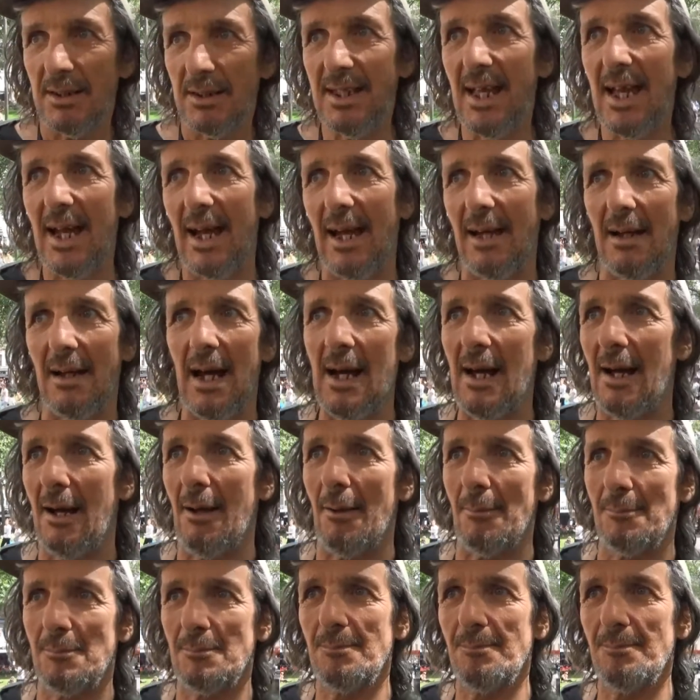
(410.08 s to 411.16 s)

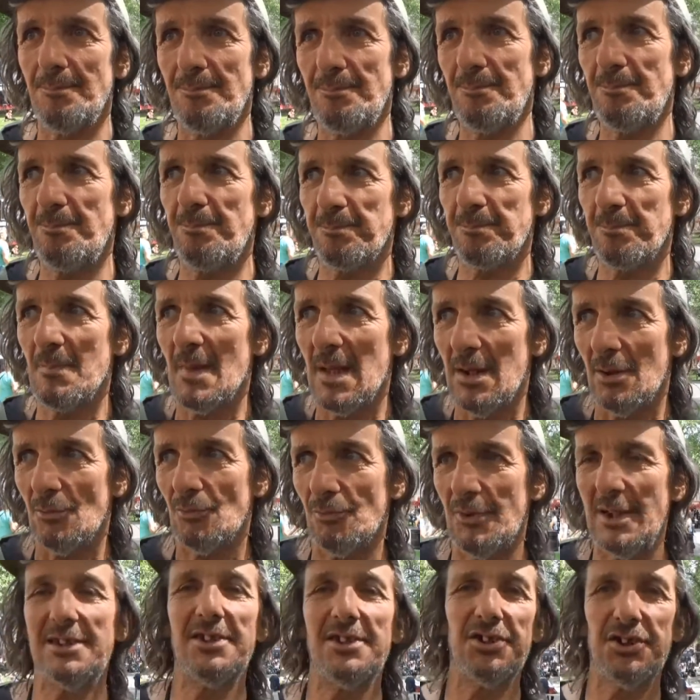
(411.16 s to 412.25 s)
Yeah,
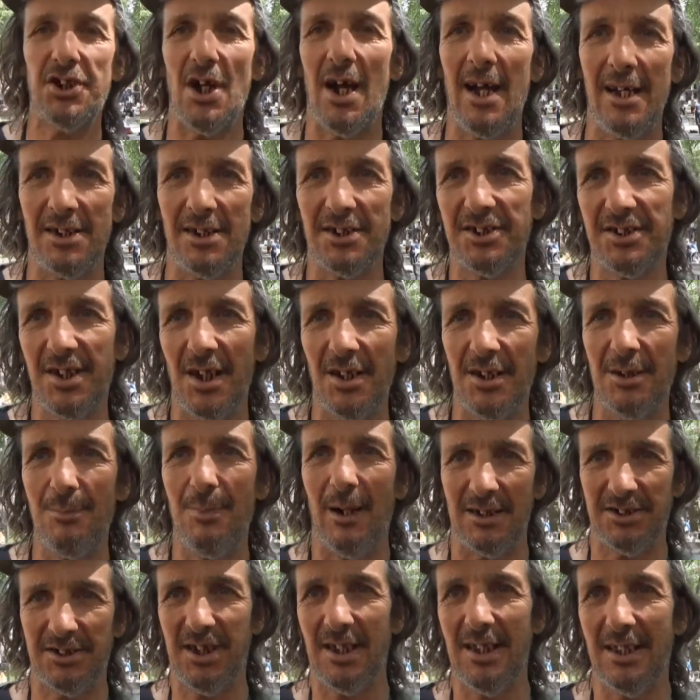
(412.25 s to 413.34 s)
read the China Study
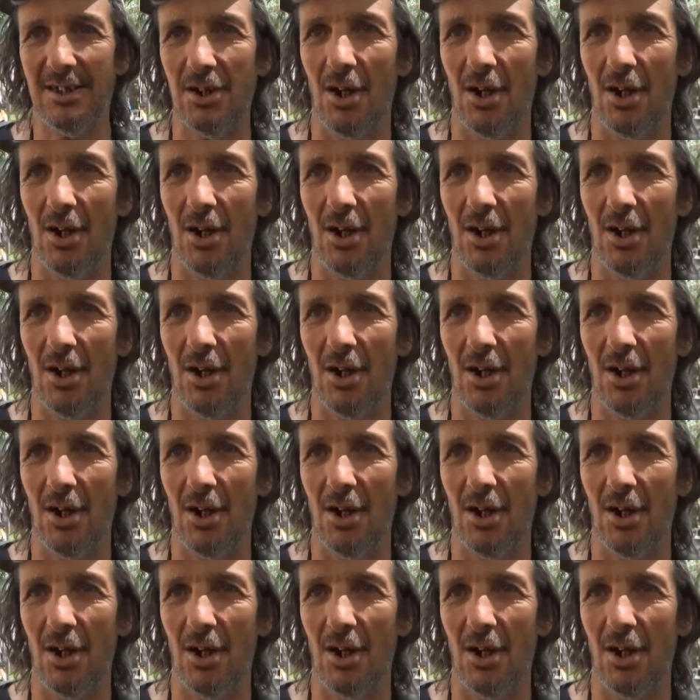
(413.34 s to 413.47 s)
by T.